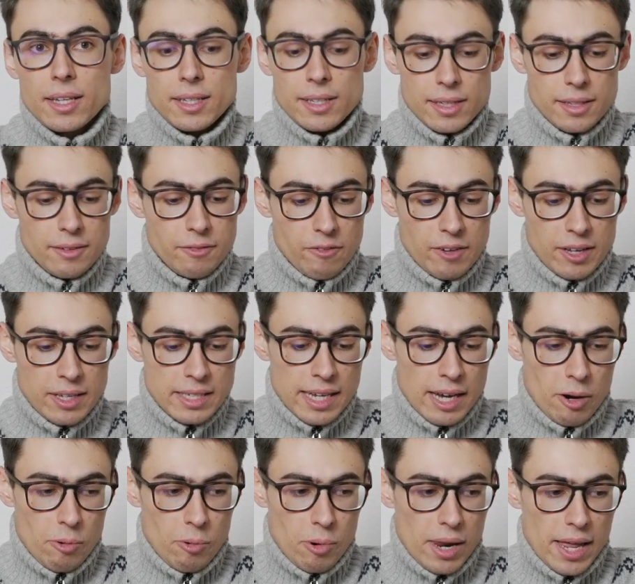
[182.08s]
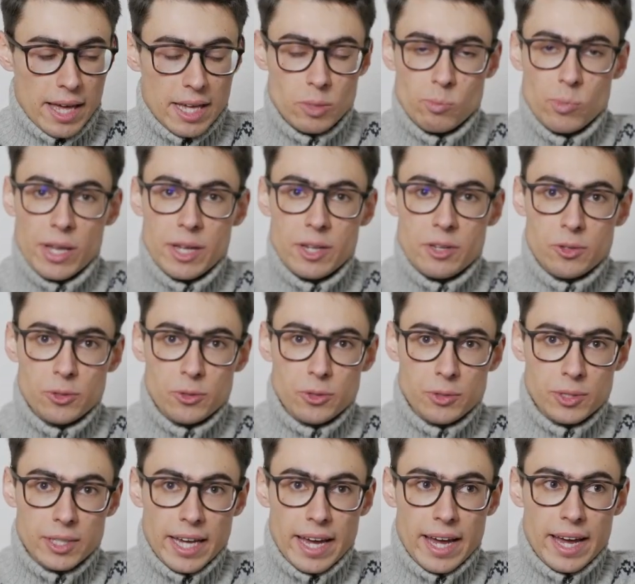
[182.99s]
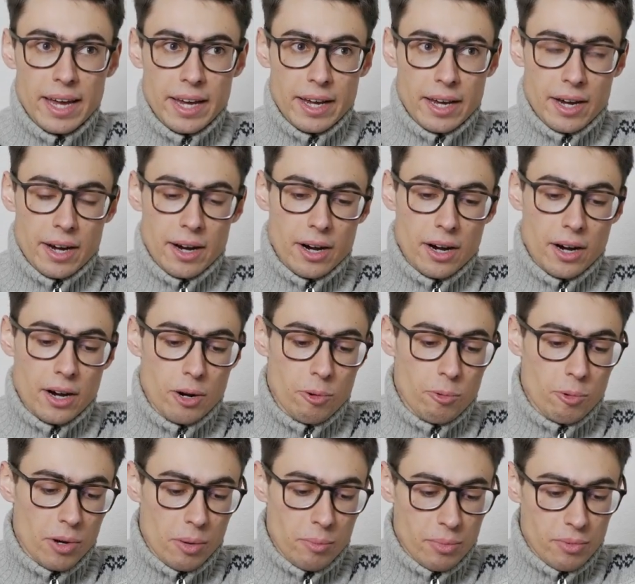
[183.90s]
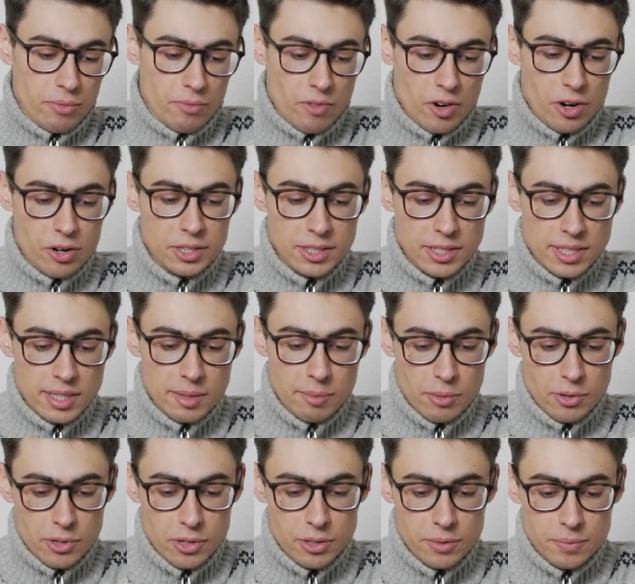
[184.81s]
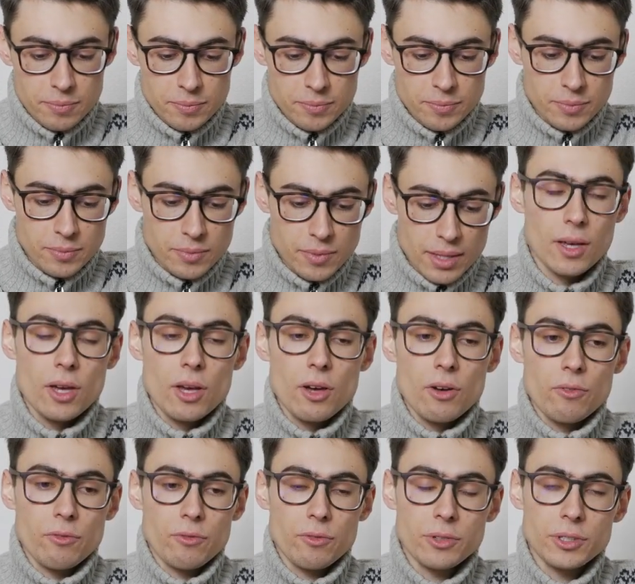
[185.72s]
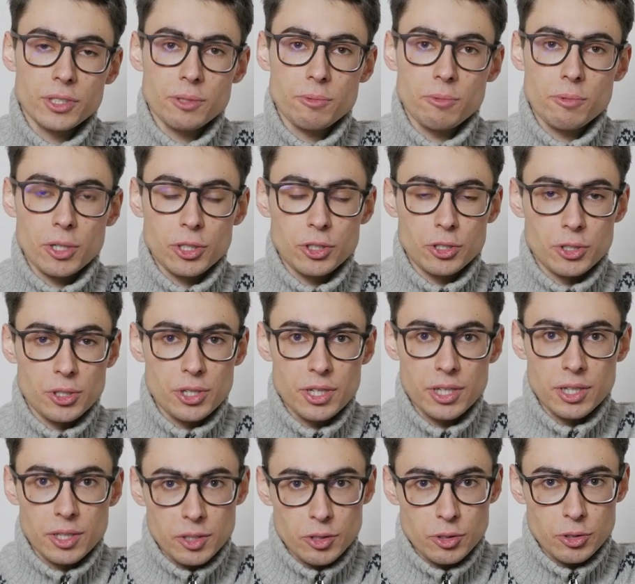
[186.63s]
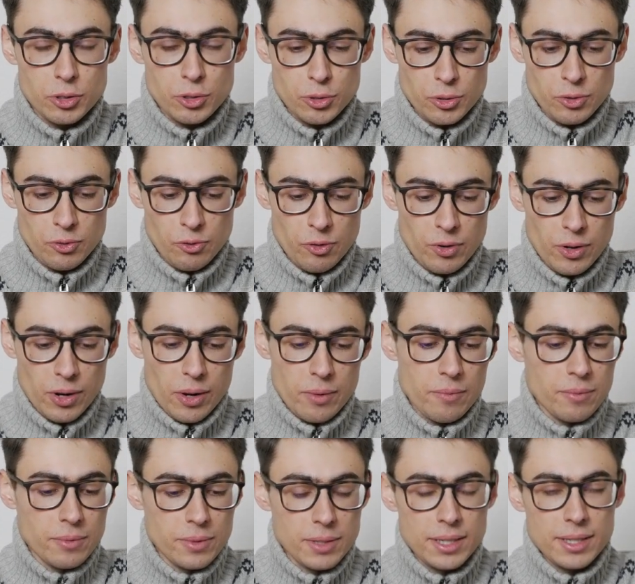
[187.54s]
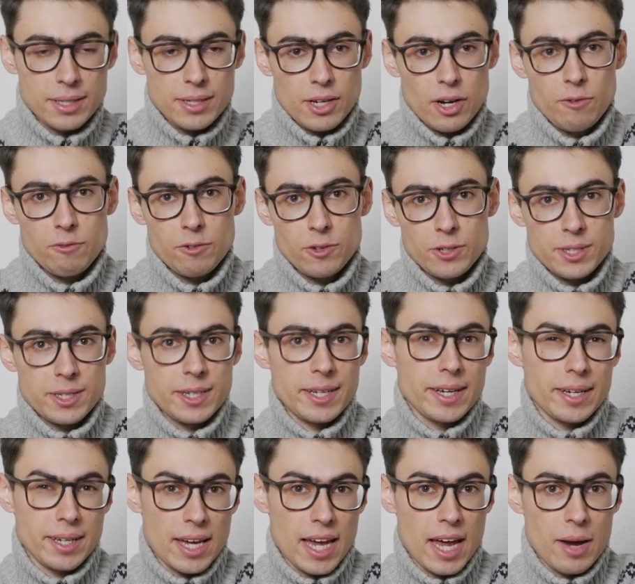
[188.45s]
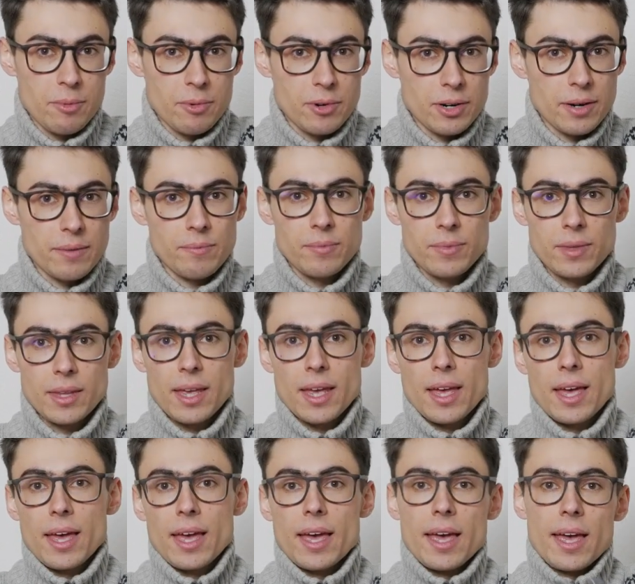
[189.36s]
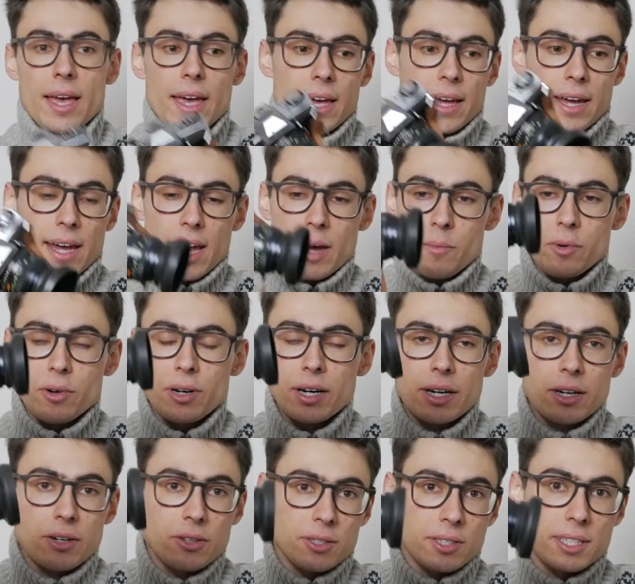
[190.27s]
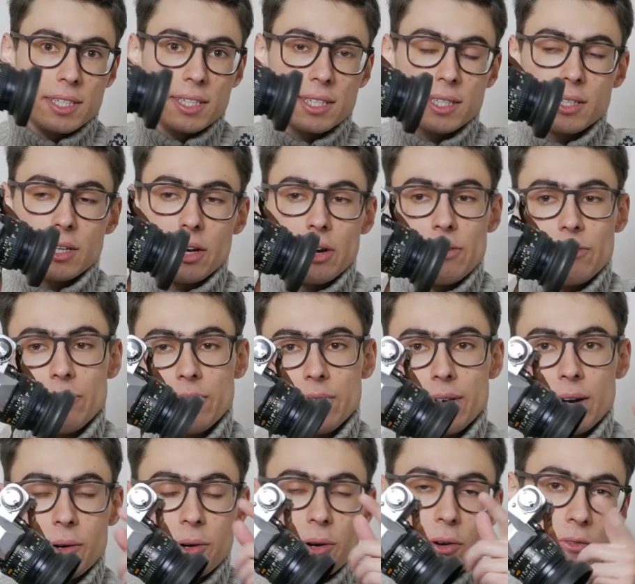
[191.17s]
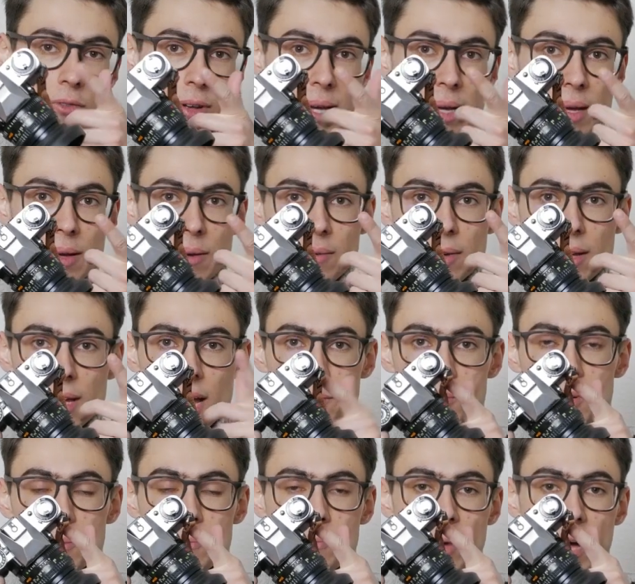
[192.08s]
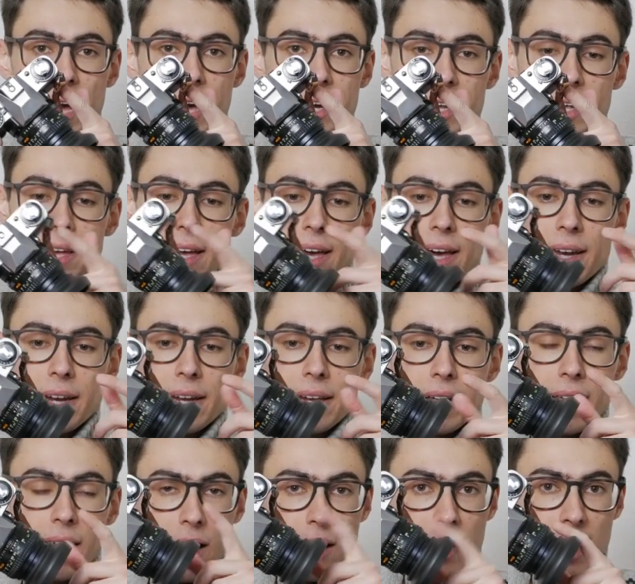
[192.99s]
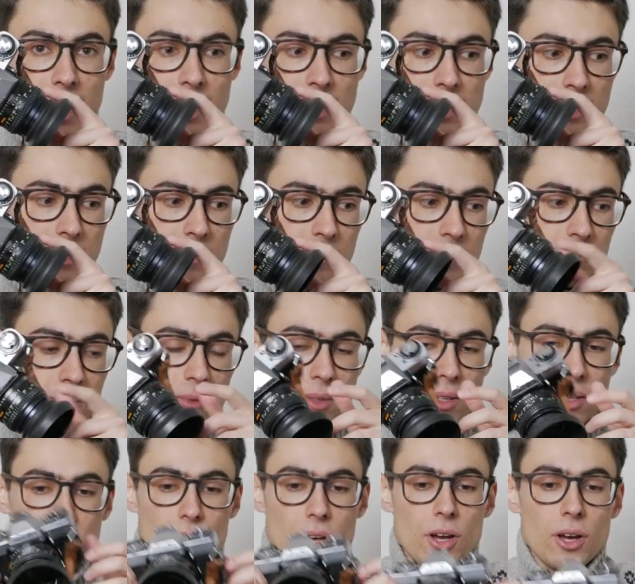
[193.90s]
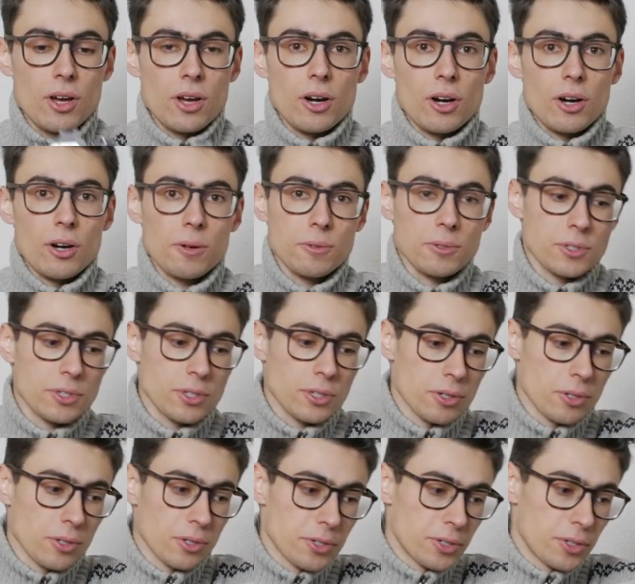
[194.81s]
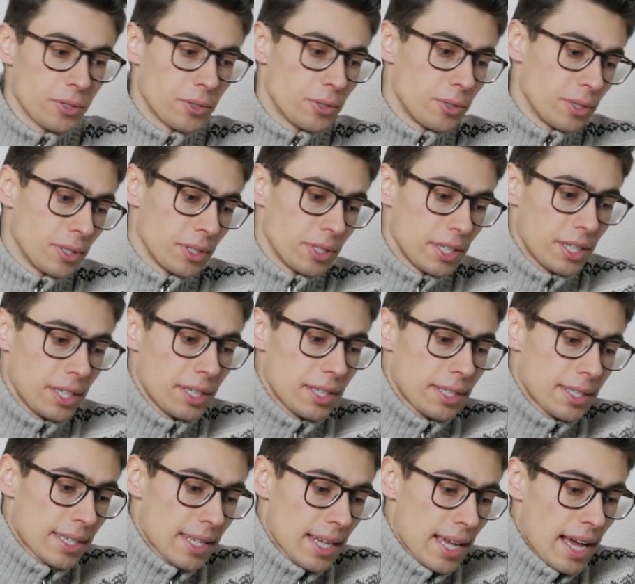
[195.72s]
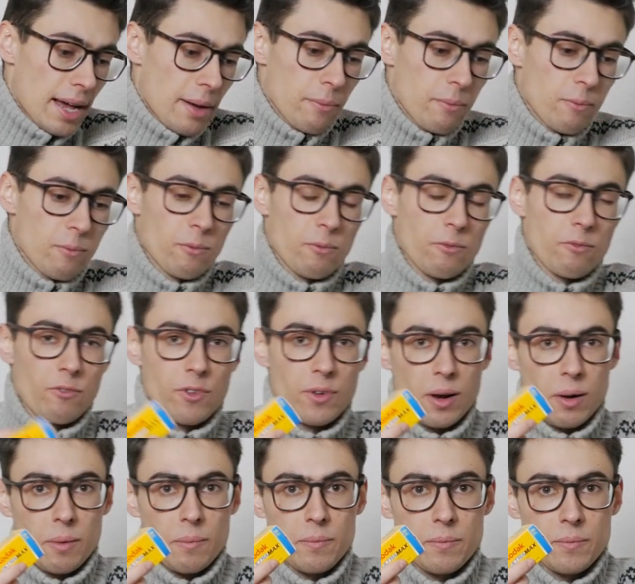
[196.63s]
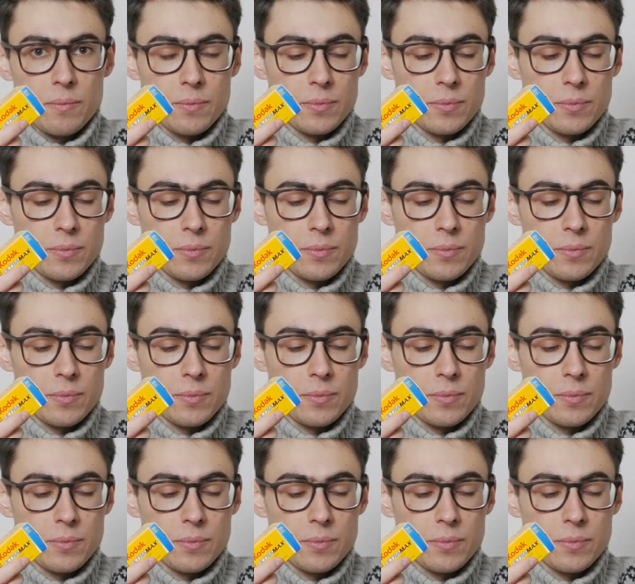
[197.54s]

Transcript: the things I will explain you today will be very similar. First, what you need to shoot film is obviously a camera. A camera consists out of a camera body and a lens. Also, you'll need some film.